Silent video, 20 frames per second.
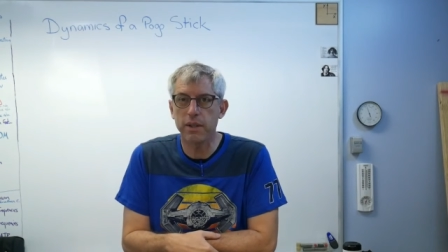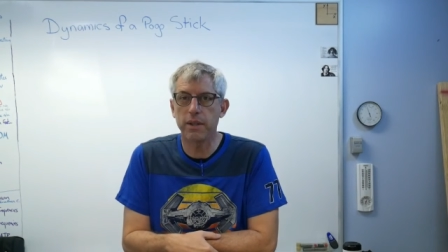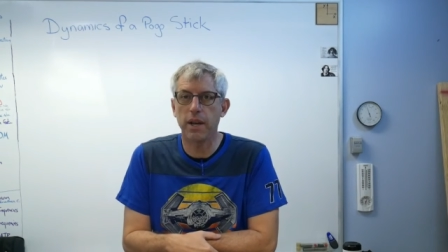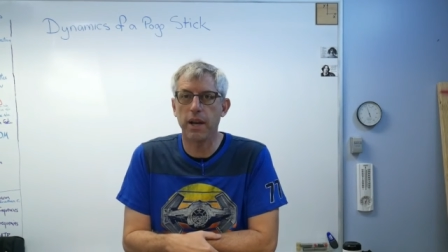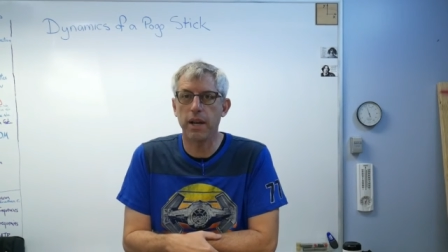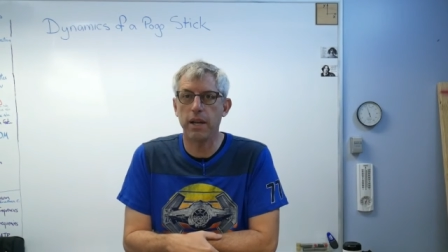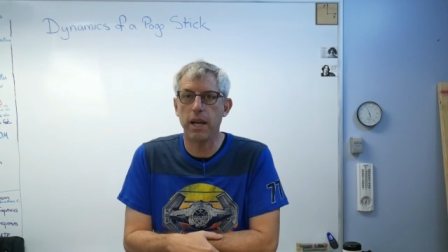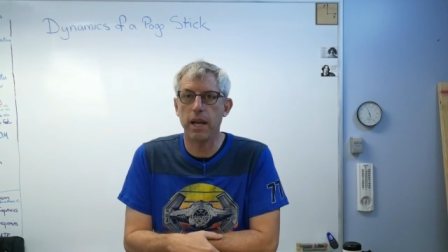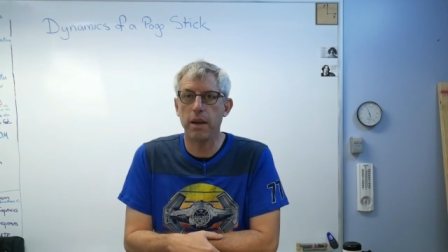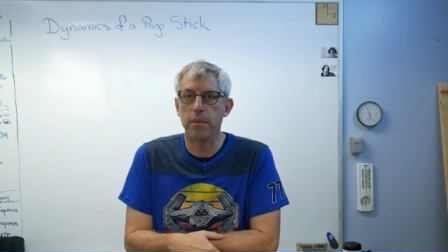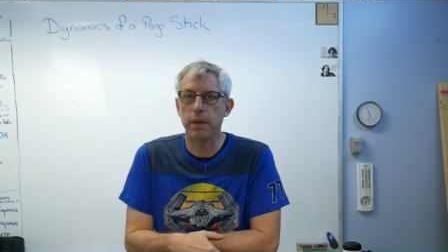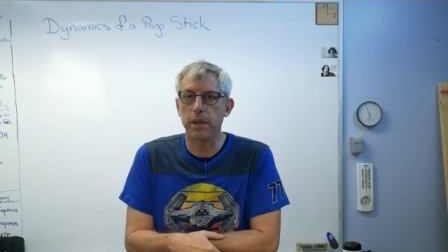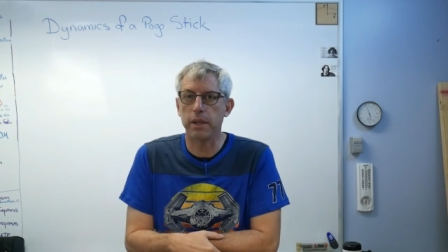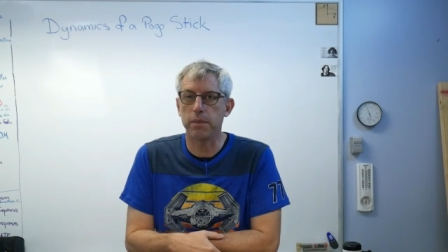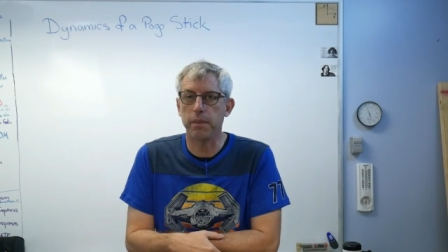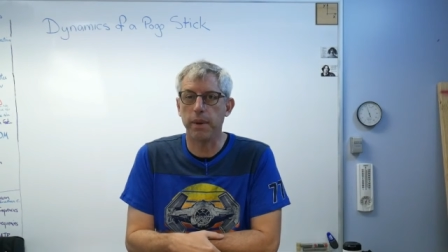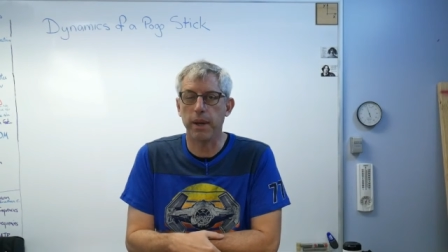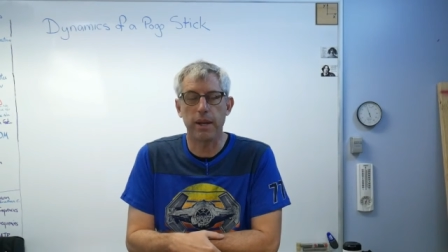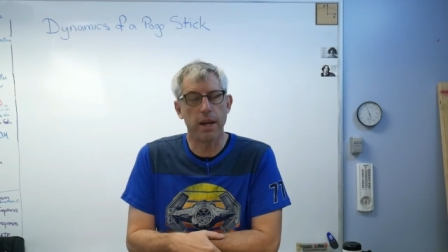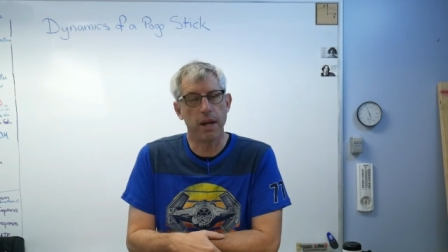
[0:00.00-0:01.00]
dynamics,
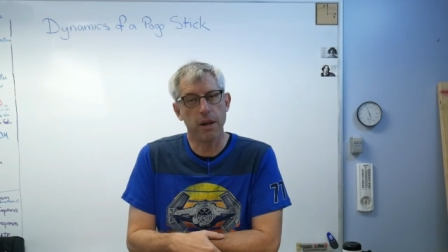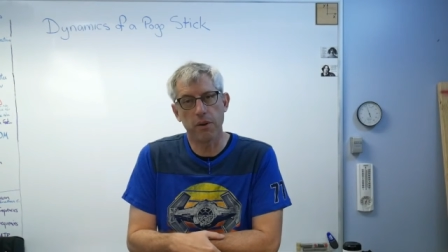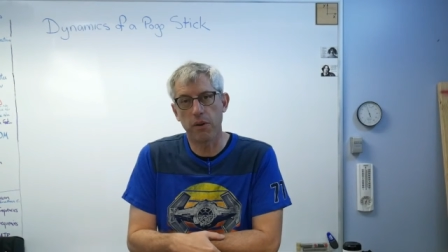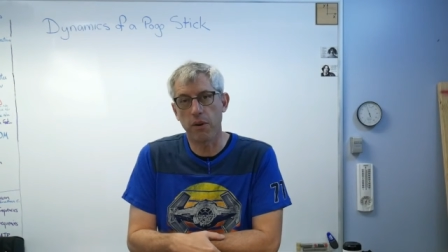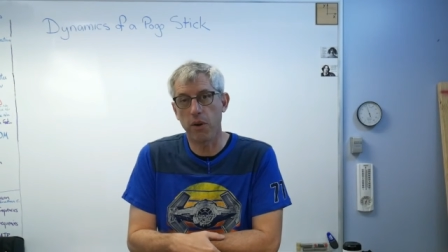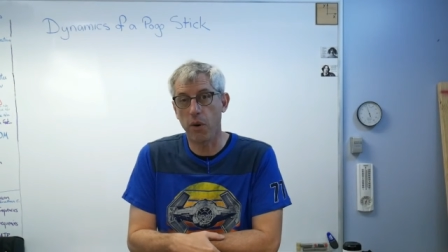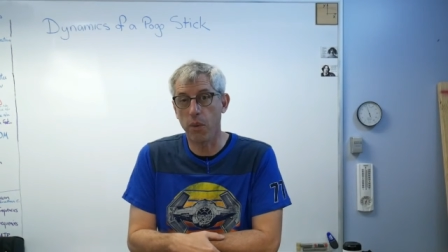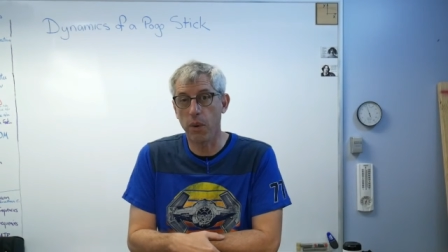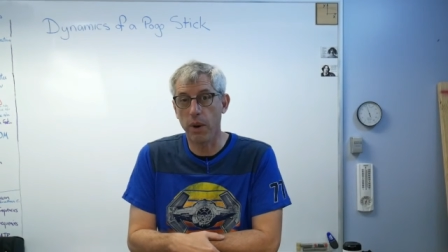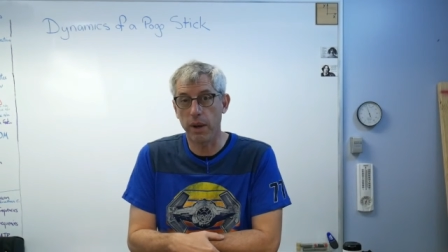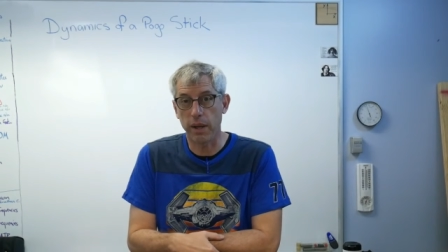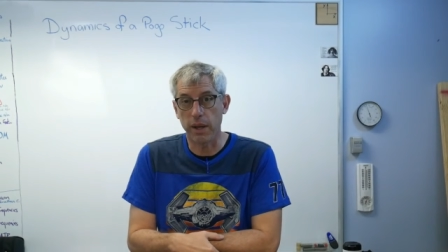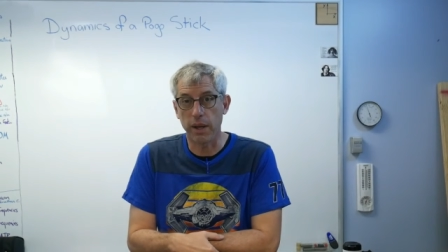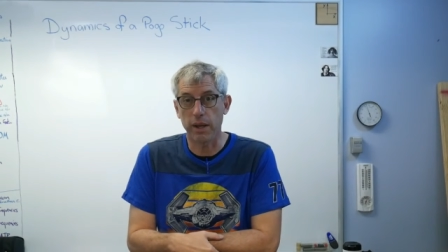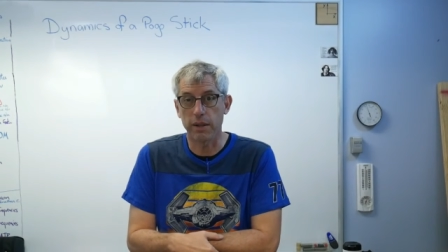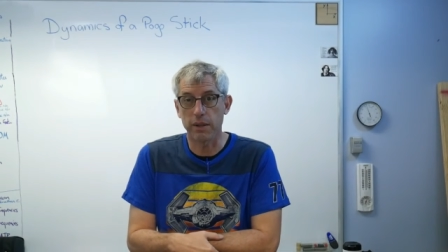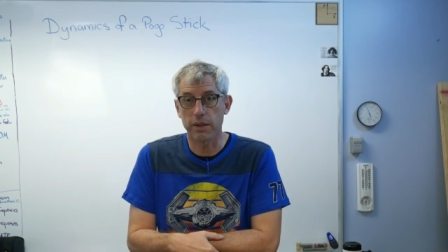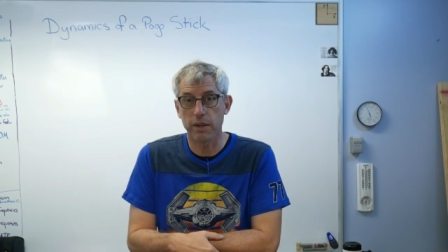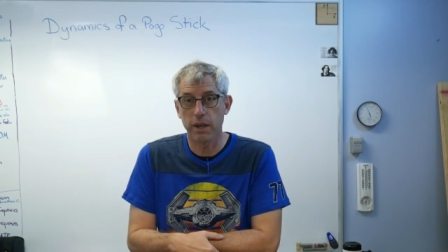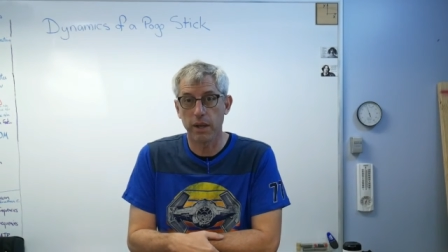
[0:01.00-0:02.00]
man, I don't know what
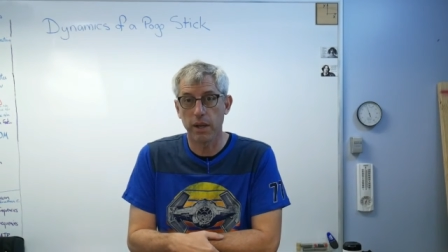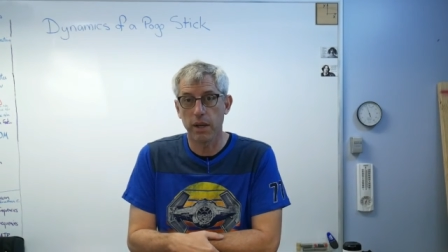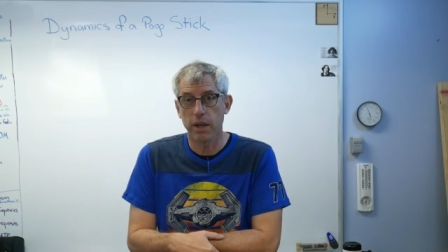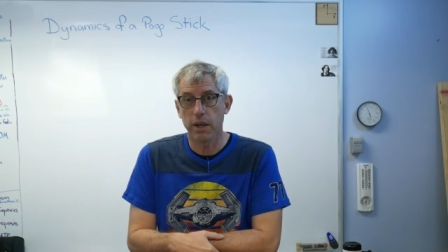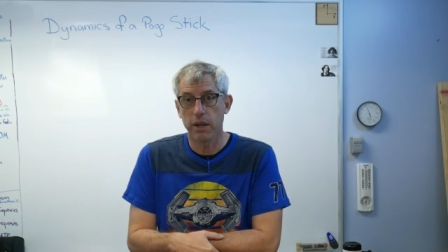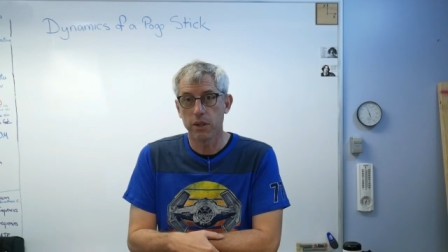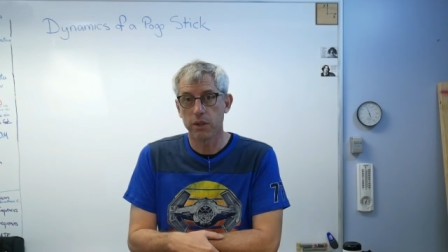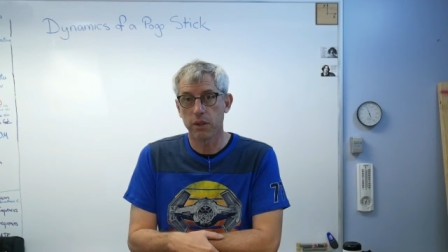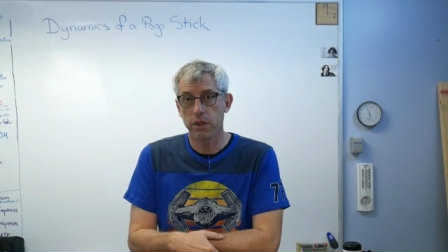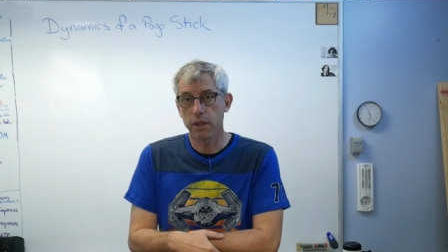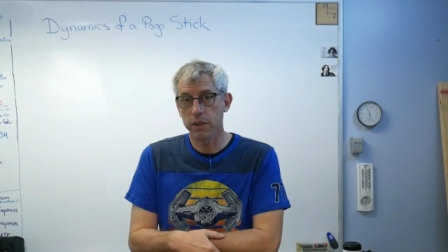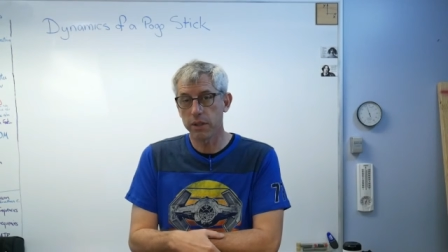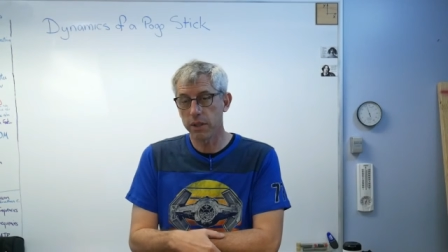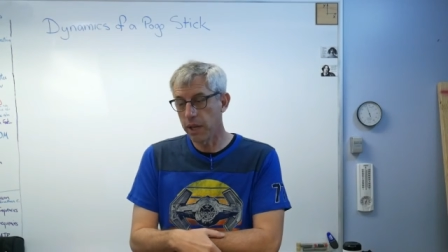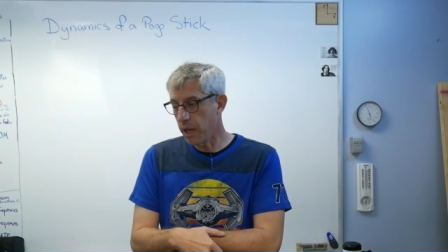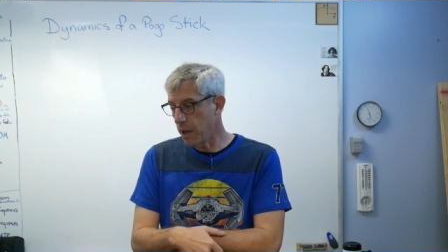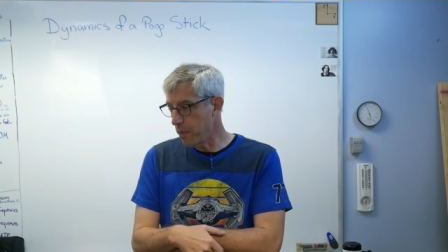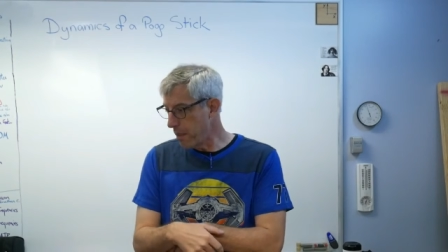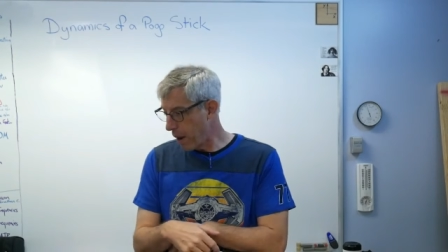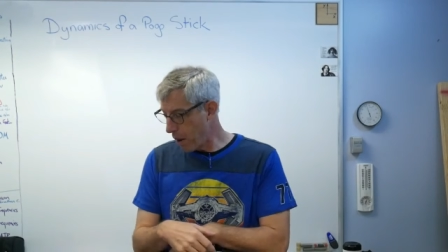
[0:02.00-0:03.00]
is. So let's
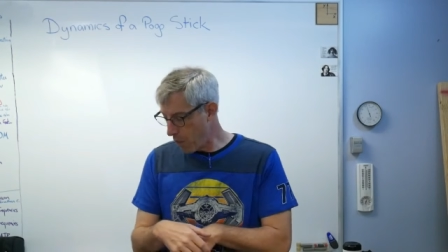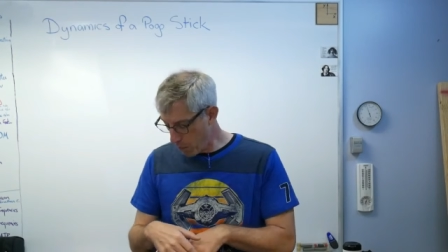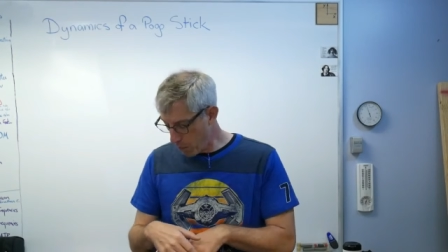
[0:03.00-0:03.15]
think about